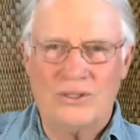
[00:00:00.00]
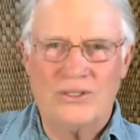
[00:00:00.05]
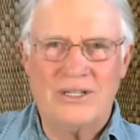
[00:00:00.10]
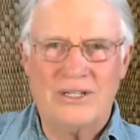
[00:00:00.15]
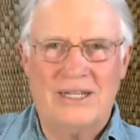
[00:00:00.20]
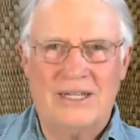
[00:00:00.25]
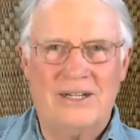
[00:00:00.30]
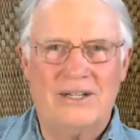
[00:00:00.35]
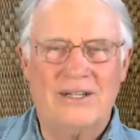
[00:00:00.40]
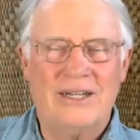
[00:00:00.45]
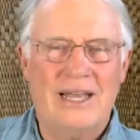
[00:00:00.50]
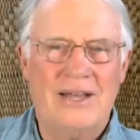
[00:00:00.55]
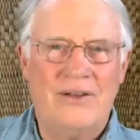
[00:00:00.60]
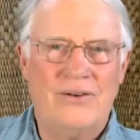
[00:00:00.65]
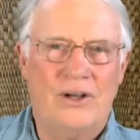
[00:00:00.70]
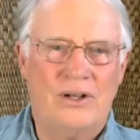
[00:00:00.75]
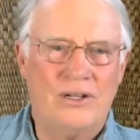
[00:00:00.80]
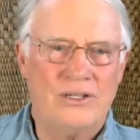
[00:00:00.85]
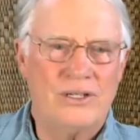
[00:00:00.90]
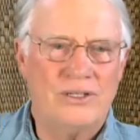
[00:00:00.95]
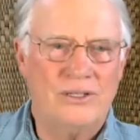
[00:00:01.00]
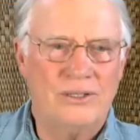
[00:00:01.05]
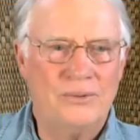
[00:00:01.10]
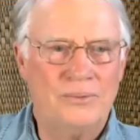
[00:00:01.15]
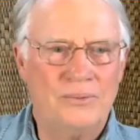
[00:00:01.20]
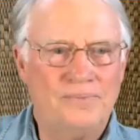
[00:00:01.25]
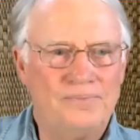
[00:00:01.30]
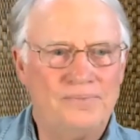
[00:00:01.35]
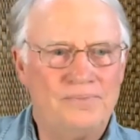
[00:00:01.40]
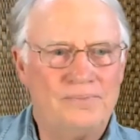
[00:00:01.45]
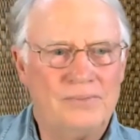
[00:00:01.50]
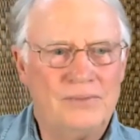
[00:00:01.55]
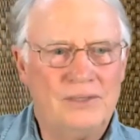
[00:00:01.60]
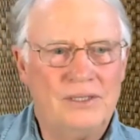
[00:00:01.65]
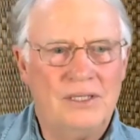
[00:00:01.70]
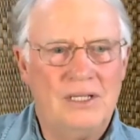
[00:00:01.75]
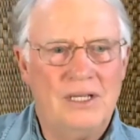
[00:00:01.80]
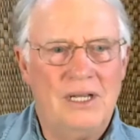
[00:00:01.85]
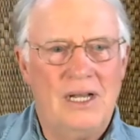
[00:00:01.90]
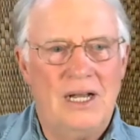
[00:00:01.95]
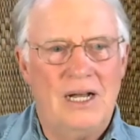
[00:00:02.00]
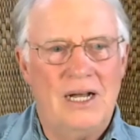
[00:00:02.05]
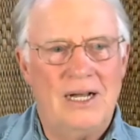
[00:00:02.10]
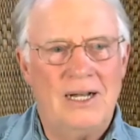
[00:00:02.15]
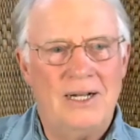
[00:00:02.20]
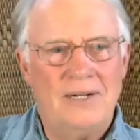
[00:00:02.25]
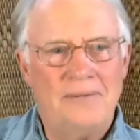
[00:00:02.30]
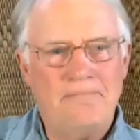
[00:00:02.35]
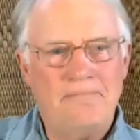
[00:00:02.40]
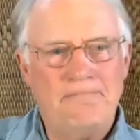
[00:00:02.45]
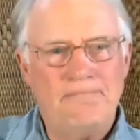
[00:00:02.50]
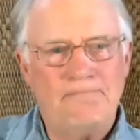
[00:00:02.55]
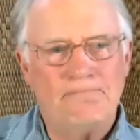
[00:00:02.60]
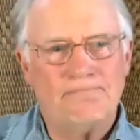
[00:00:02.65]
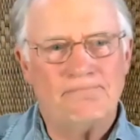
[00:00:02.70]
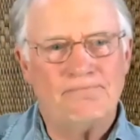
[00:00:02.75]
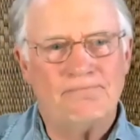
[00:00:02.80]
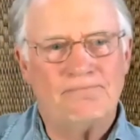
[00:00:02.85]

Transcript: settle down also. Um,